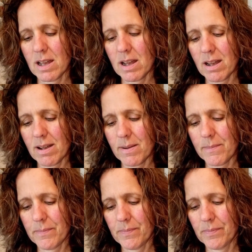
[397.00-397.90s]

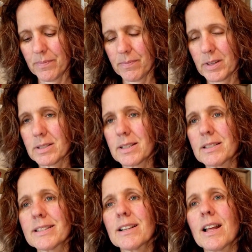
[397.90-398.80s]
because I
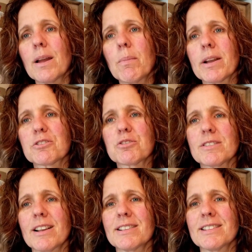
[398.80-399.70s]
still am
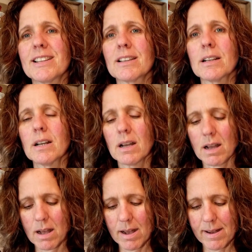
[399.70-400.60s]
exercising,
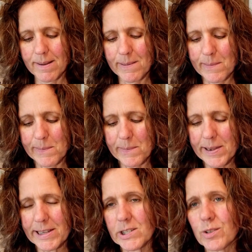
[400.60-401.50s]

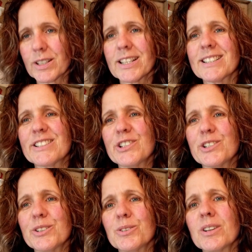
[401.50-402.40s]
I don't get
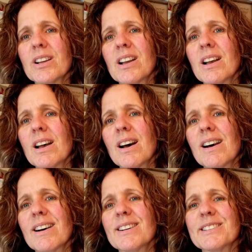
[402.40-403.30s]
to
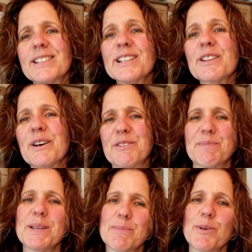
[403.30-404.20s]
see a lot of
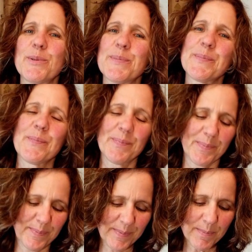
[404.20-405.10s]
people.
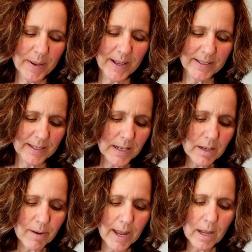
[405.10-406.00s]
But
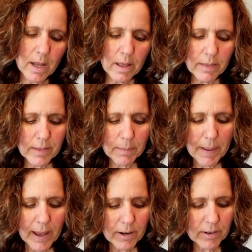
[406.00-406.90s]
anyway, the
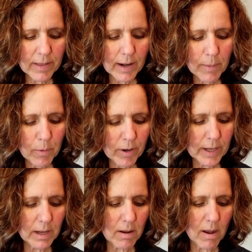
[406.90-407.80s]
pattern that I'm
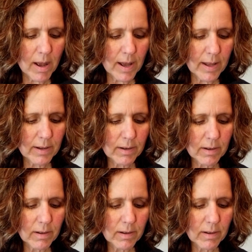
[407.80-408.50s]
working on